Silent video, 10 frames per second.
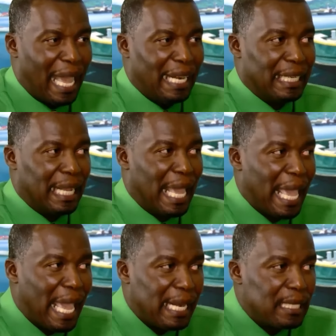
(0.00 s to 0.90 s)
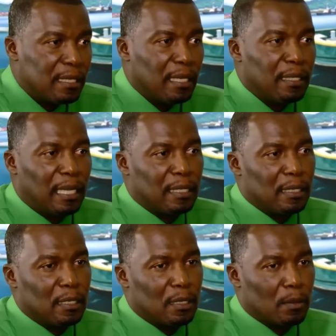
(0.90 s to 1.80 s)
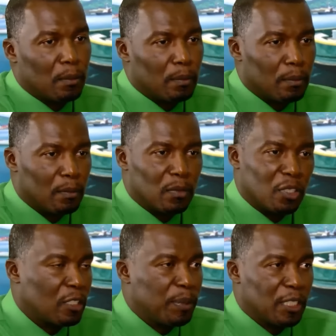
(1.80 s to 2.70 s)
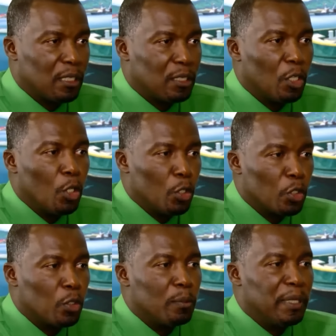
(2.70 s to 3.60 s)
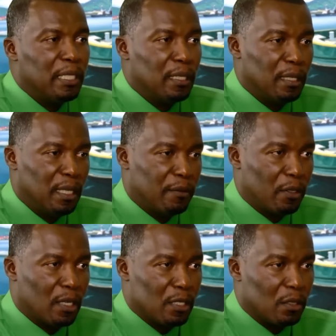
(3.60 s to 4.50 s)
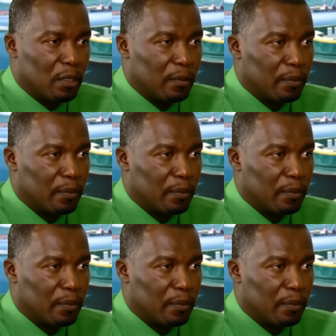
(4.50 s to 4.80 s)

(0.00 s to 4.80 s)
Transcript: And anything that is suspicious should be need for concern.